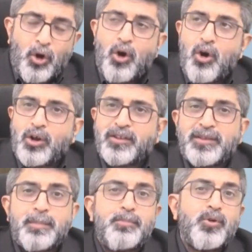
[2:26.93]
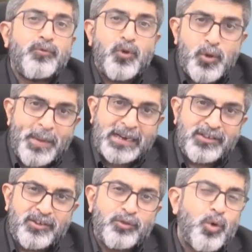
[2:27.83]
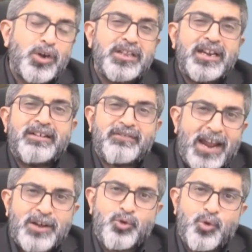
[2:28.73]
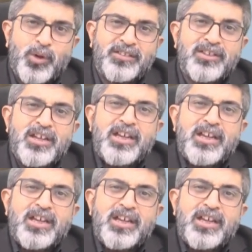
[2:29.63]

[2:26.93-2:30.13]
or some portfolio managers, what they try to do is